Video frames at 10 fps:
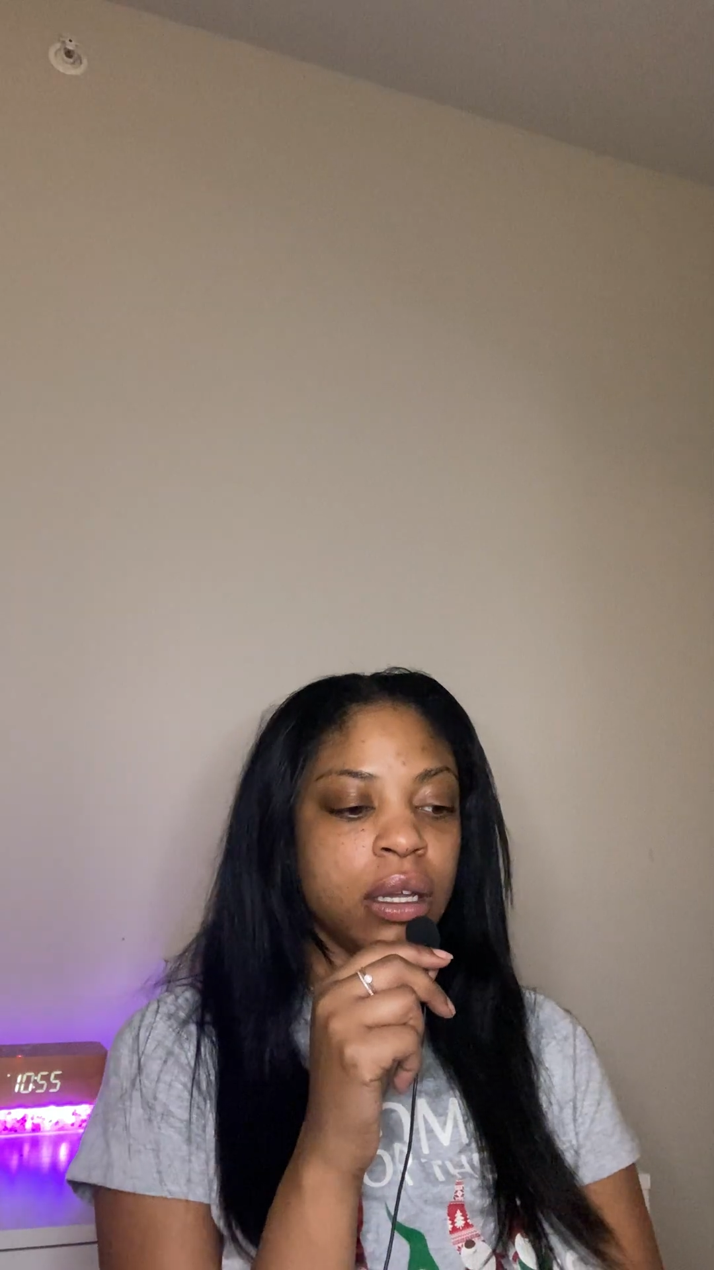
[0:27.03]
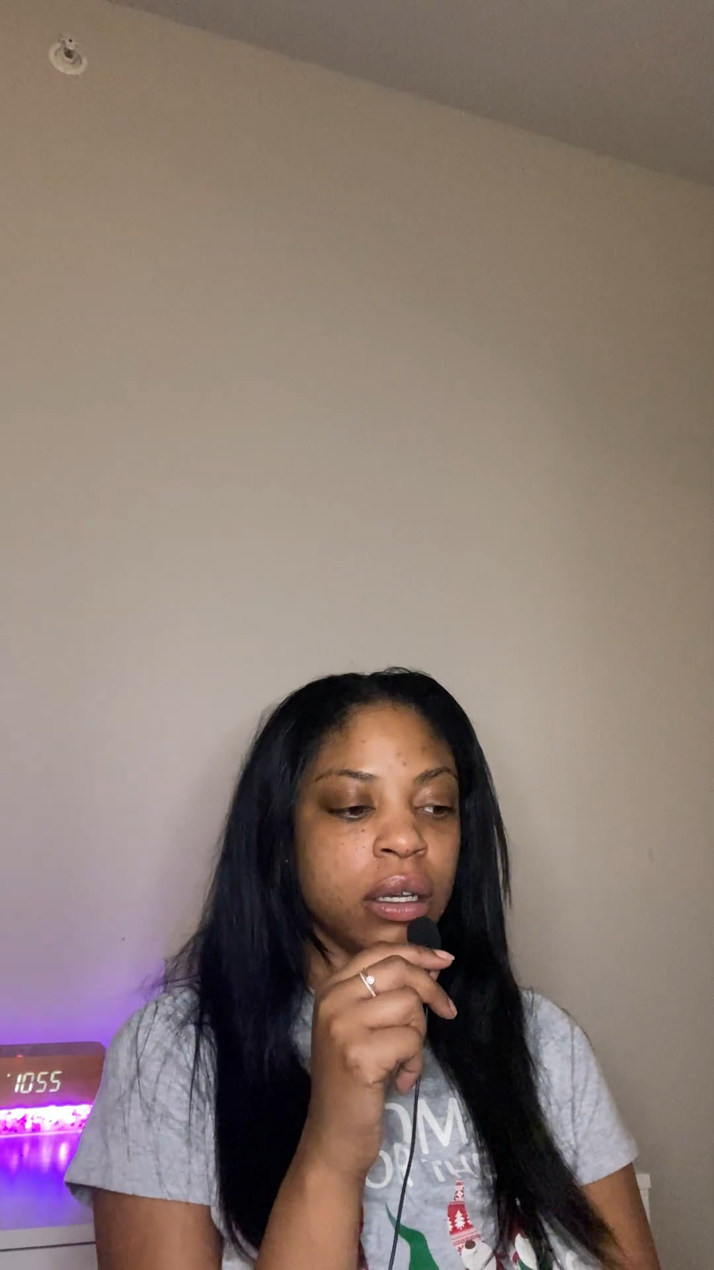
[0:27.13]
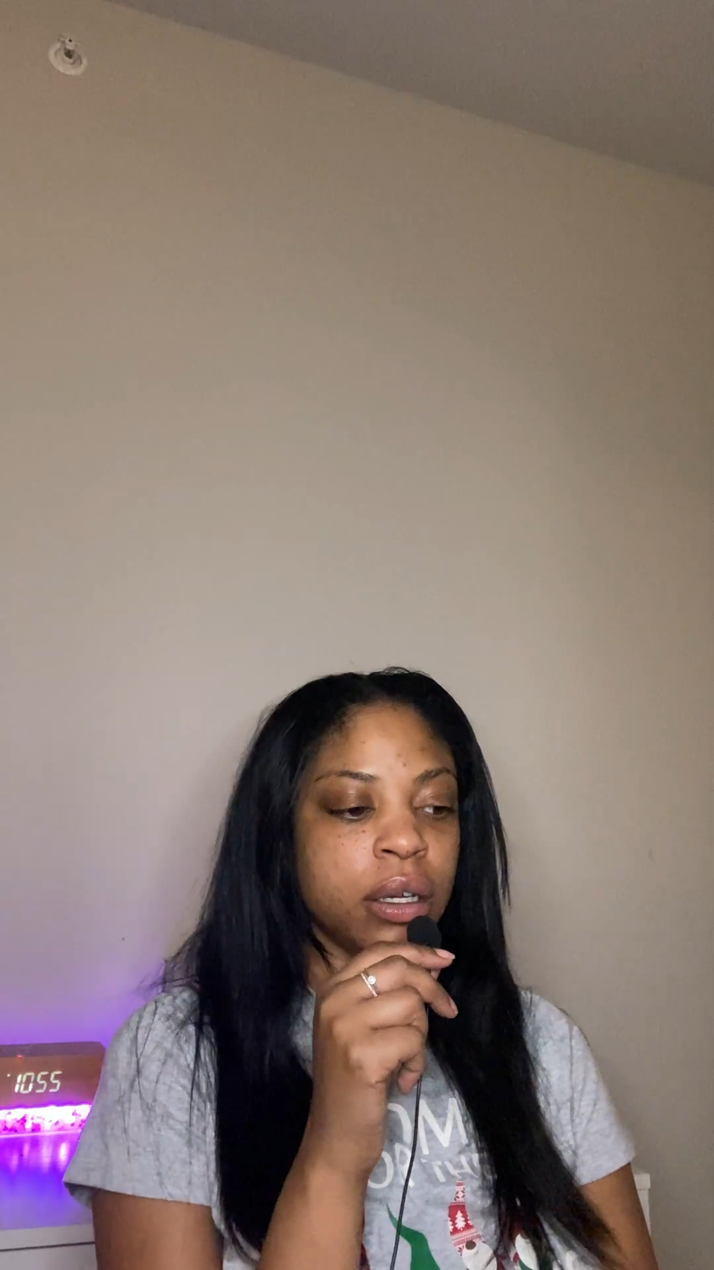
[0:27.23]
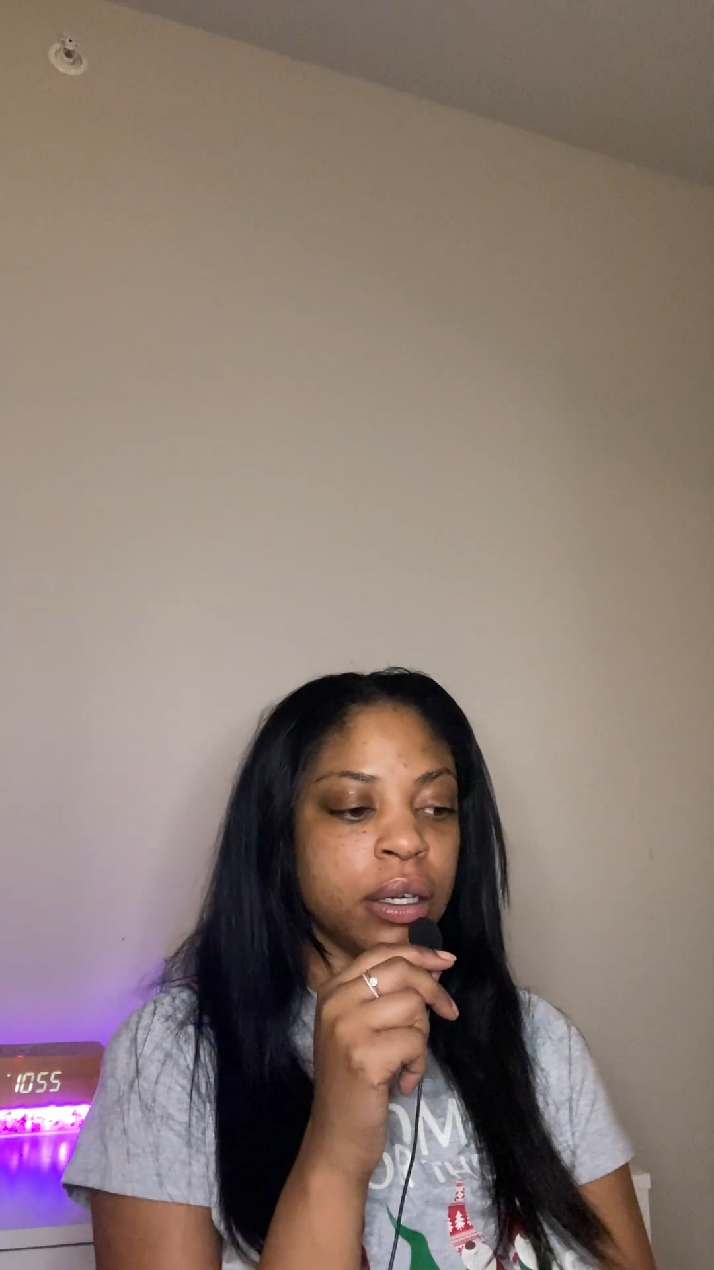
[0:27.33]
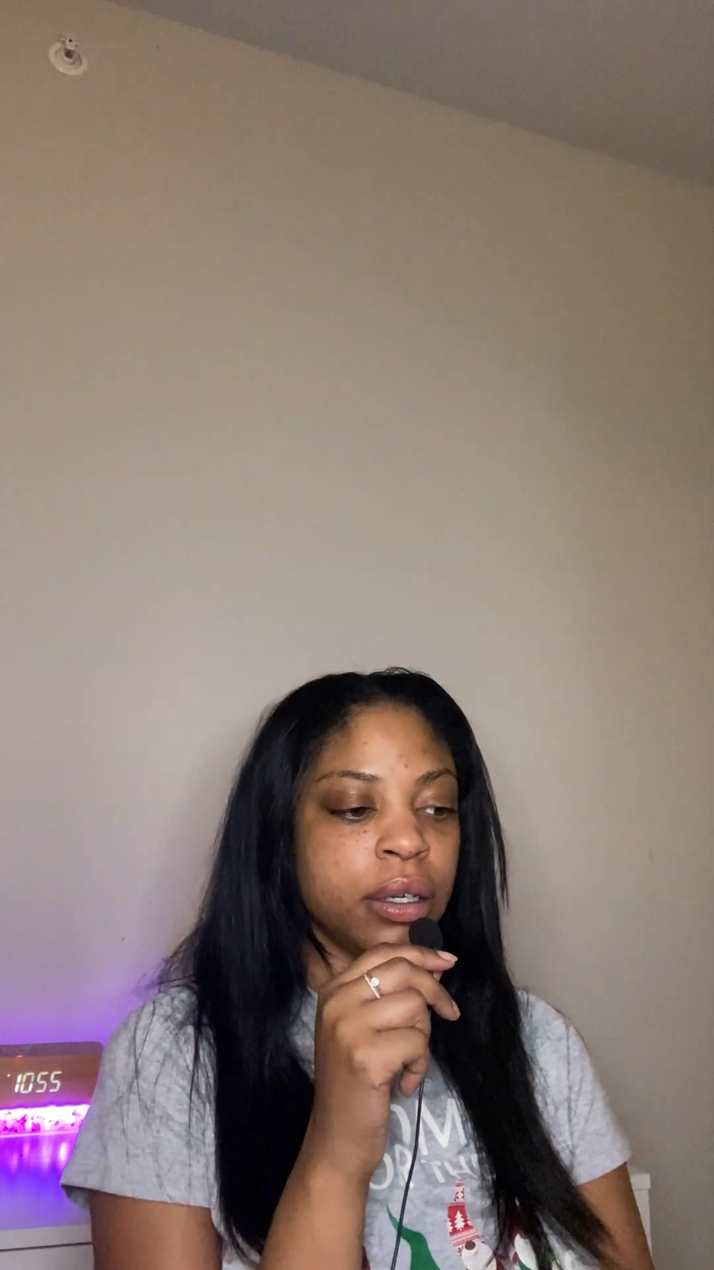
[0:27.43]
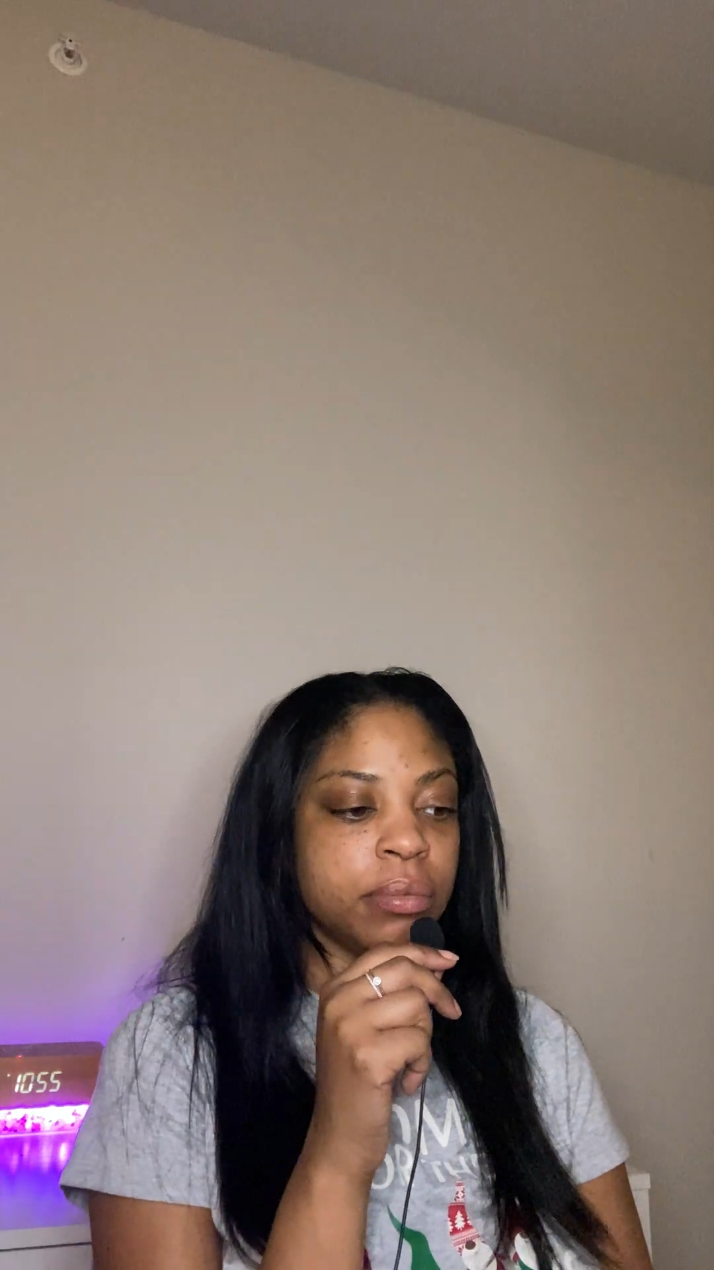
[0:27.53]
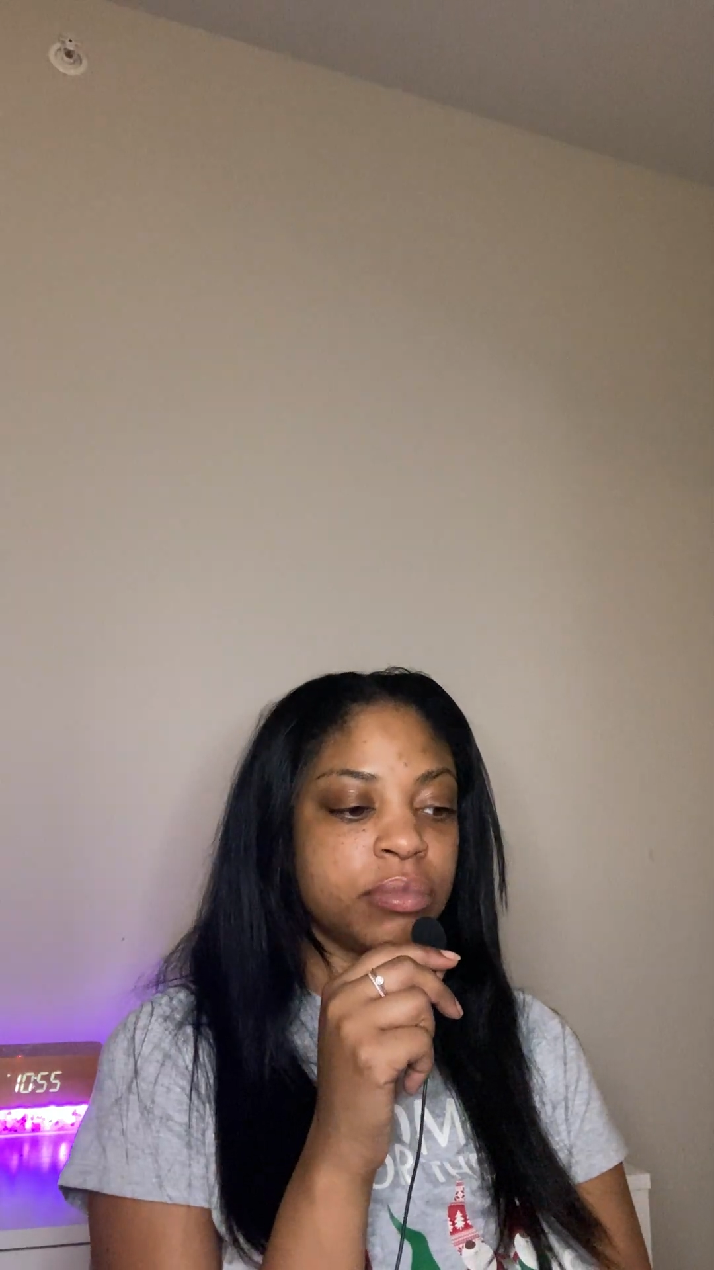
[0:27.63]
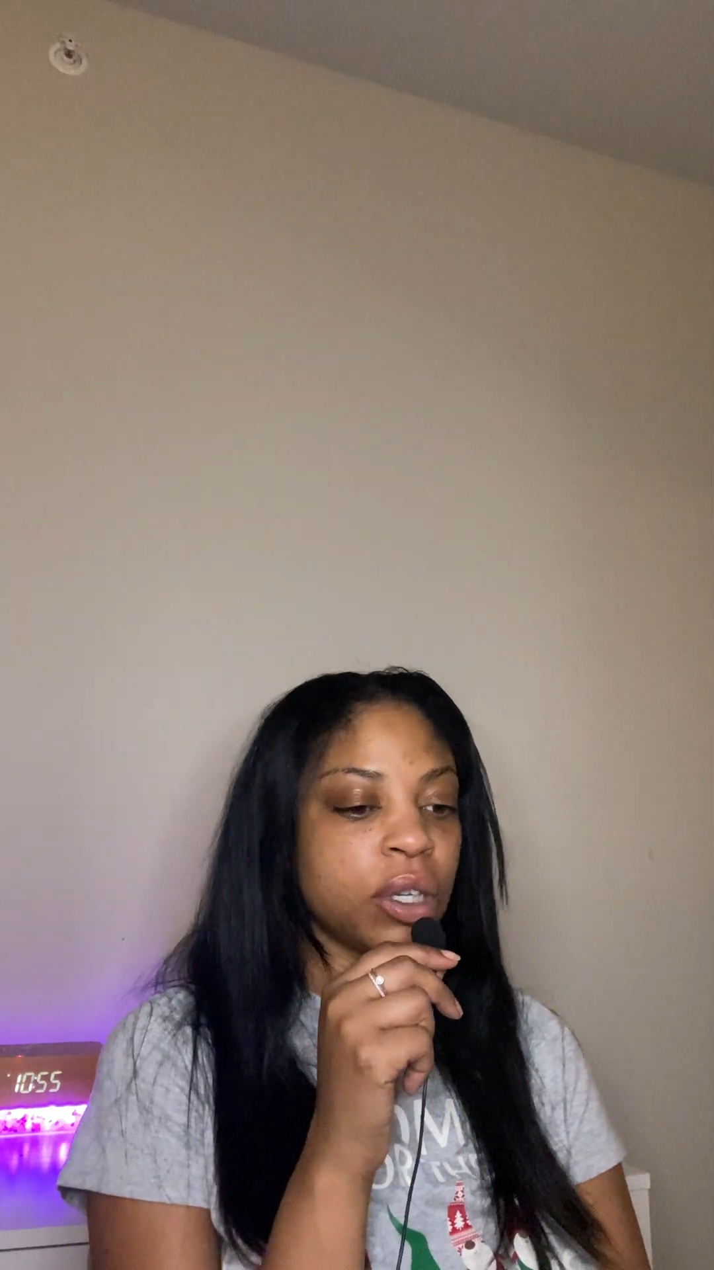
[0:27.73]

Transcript: are